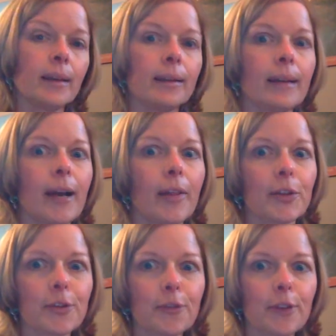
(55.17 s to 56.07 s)
Now
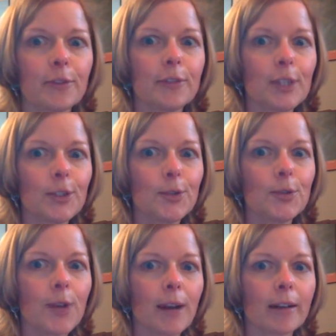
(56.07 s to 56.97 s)
there's 52
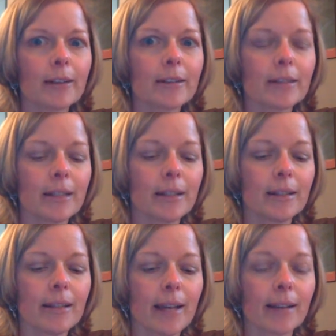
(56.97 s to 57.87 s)
cards in a
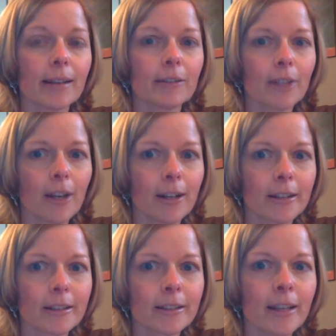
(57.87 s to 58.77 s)
deck of
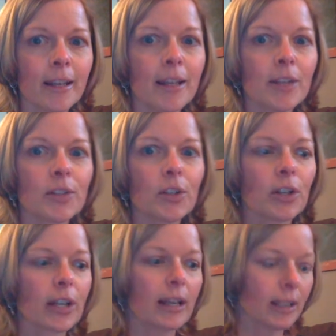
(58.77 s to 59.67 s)
cards. So
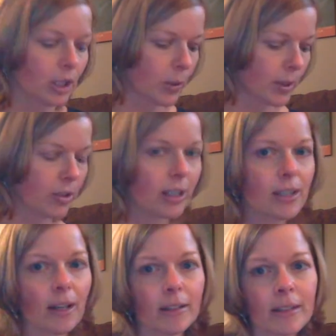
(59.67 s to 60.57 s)
you and your
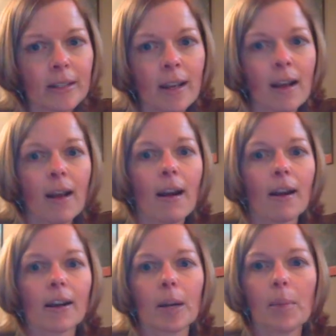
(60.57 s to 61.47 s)
adult are
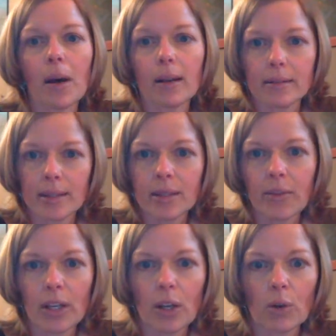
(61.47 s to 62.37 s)
going to pause this
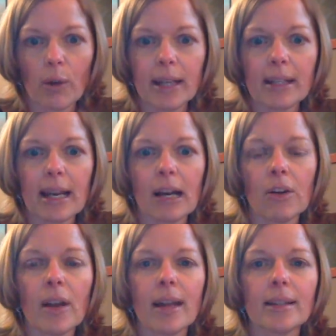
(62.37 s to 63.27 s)
video right
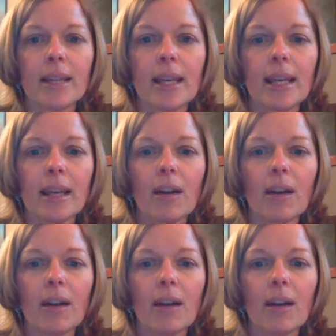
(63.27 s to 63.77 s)
now and take